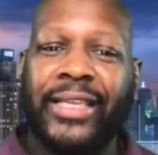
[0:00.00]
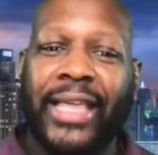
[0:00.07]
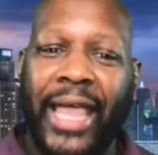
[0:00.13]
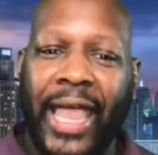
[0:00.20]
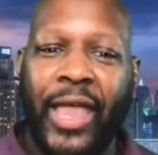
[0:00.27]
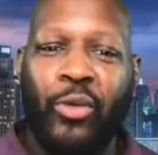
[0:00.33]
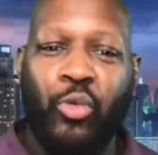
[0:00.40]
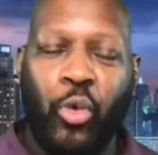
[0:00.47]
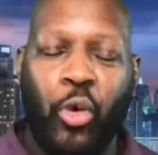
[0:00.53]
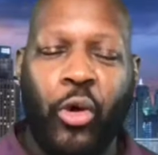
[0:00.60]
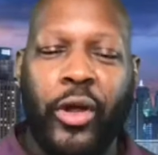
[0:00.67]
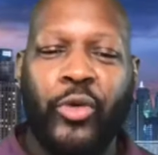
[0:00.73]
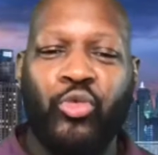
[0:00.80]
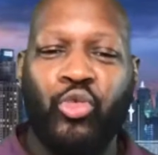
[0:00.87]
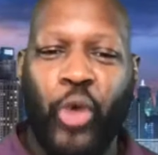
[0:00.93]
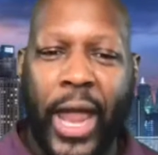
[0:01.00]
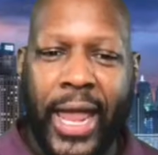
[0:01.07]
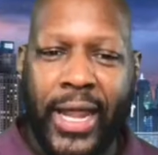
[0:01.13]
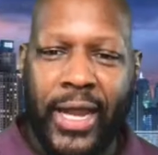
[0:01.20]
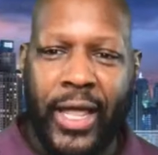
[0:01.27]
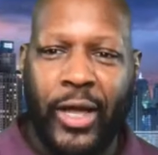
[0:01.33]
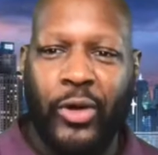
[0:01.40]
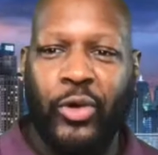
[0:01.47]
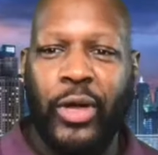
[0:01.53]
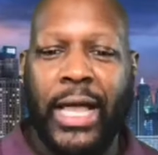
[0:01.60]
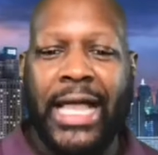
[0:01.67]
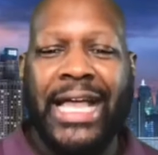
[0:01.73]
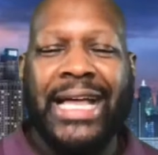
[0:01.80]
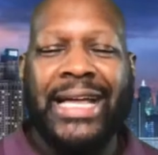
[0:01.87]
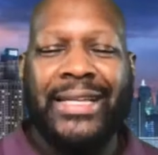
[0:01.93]

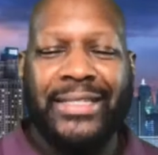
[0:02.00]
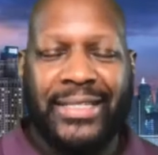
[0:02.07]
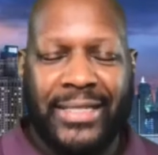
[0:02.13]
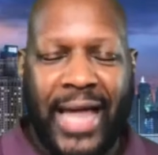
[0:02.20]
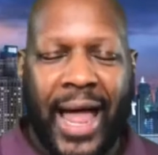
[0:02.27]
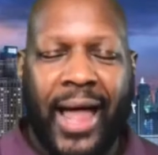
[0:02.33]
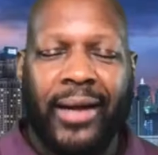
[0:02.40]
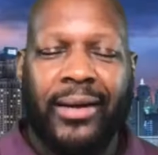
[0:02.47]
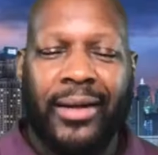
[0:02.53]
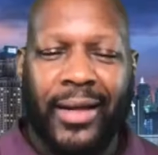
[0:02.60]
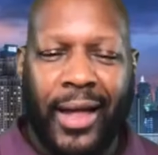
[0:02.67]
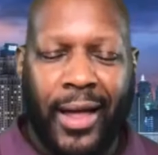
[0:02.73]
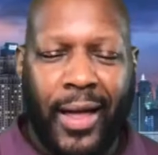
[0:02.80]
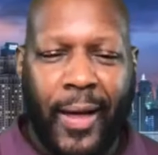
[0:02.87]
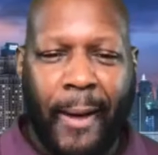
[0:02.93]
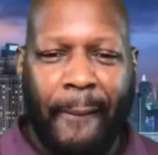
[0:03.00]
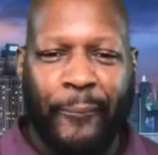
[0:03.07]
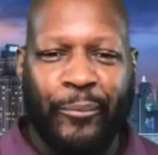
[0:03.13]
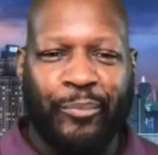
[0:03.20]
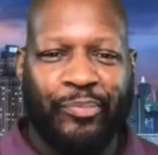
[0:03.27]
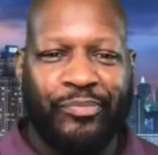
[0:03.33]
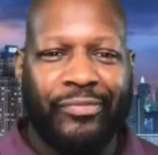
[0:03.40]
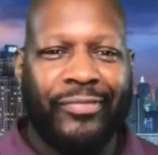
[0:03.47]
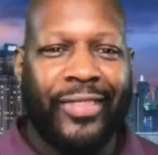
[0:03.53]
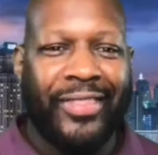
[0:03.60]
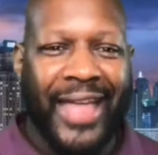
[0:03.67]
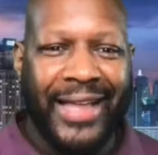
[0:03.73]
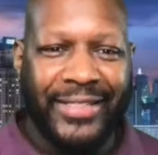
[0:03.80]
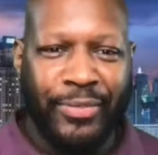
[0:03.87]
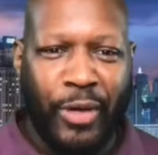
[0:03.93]
KWardRadio.com.
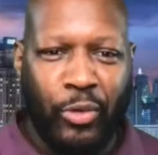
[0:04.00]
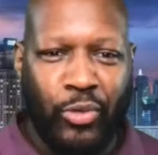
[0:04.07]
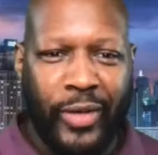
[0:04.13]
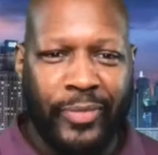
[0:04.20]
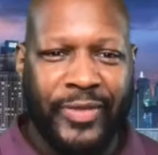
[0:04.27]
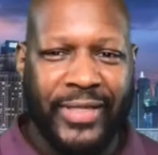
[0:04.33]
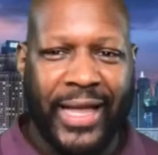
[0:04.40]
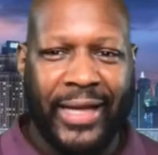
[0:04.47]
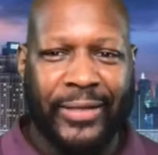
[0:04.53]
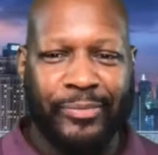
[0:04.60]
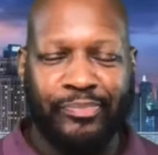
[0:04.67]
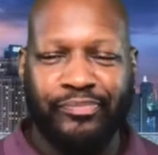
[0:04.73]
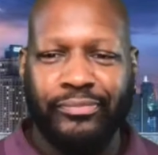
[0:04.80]
That's my website.